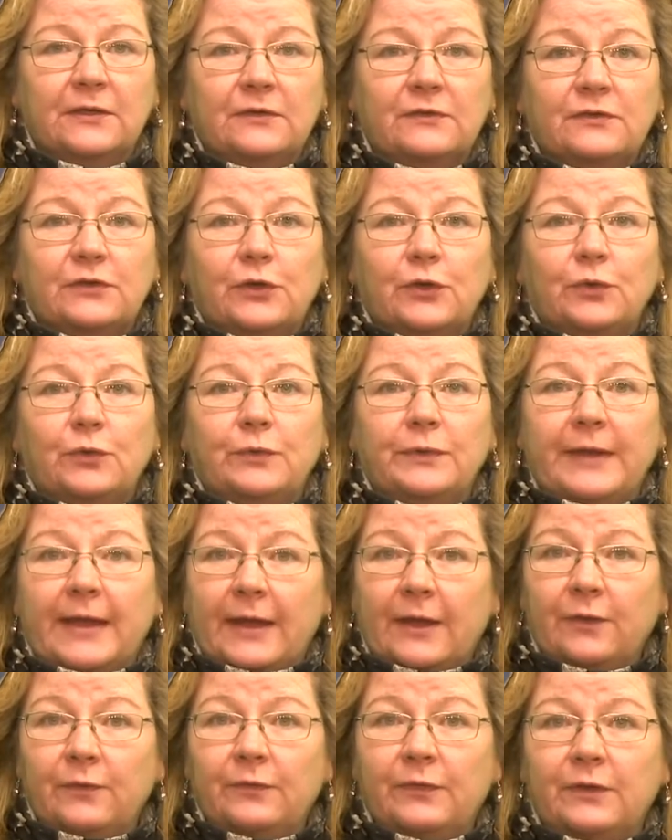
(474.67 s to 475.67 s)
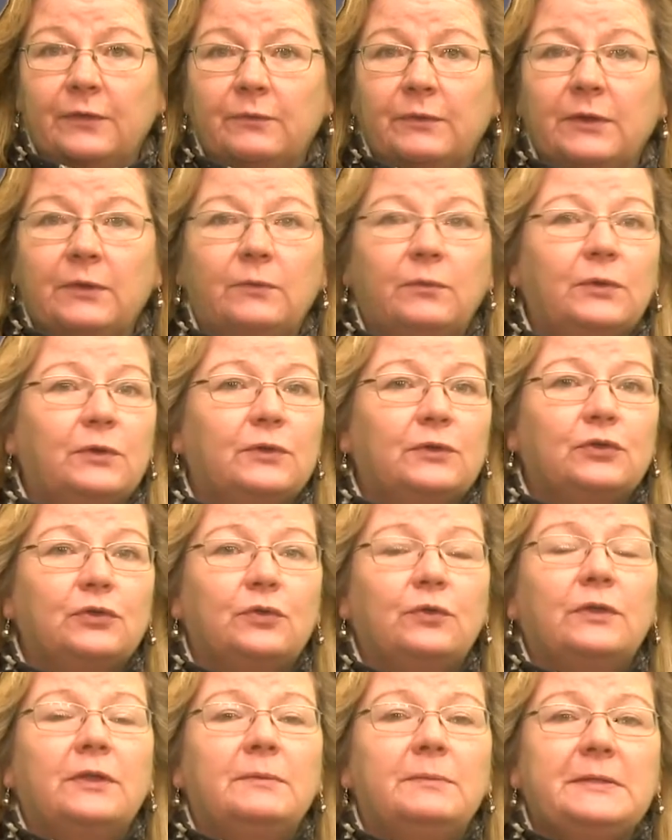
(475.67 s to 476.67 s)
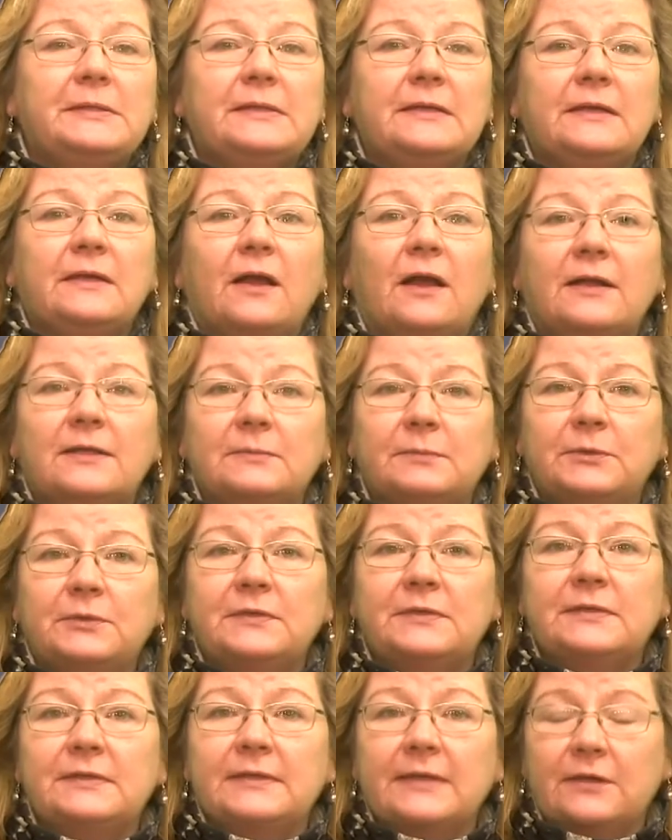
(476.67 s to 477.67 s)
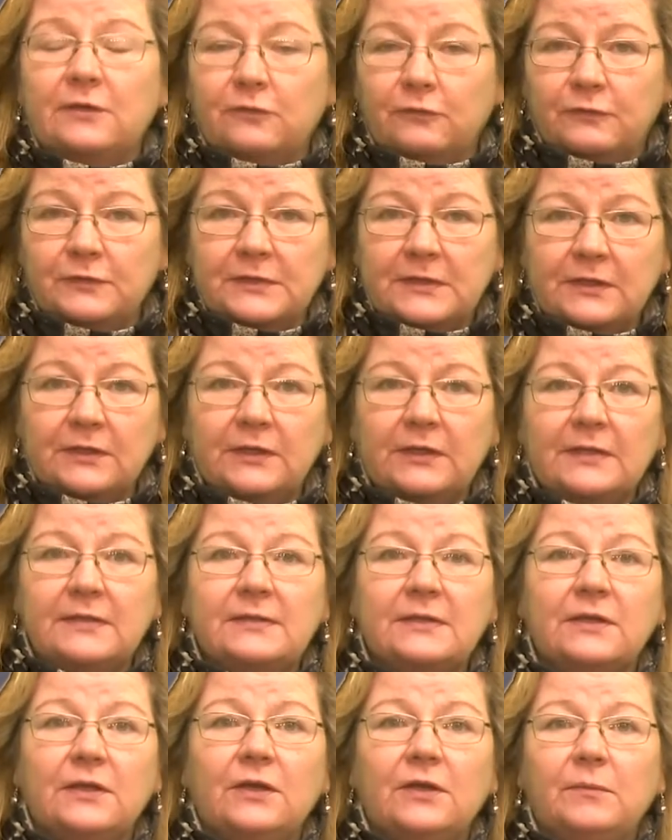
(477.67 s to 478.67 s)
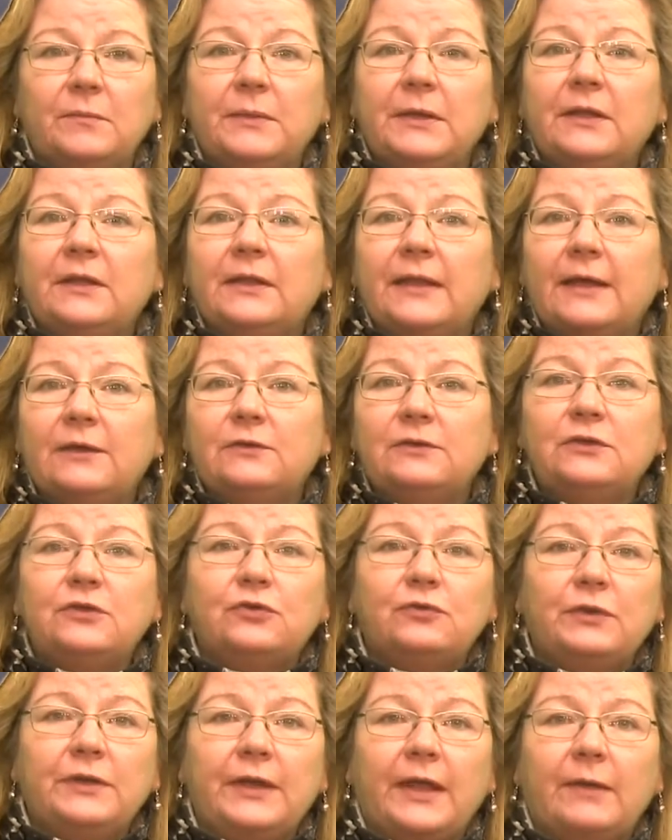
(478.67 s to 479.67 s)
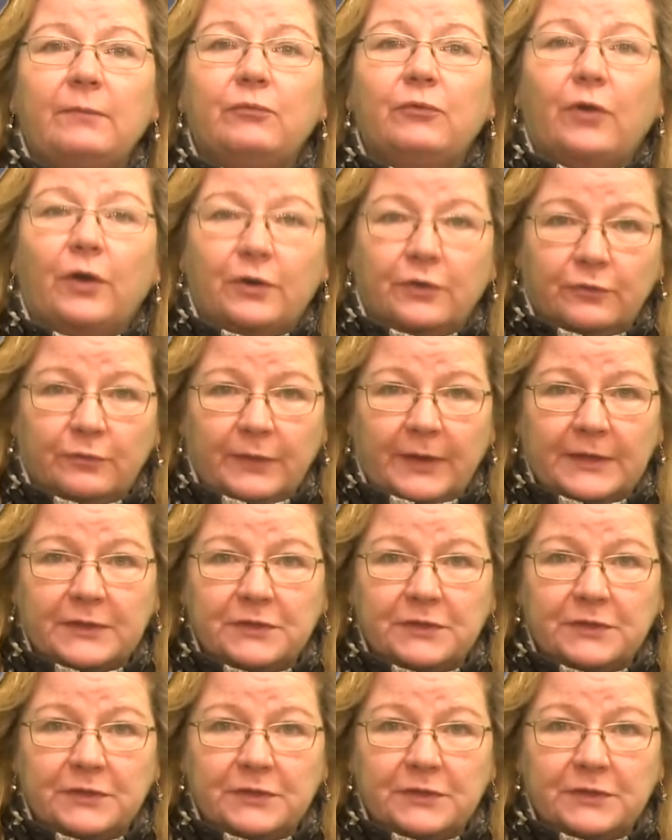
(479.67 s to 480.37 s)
So now that we will shortly be seeing hospitals and dental facilities being allowed to treat a broader range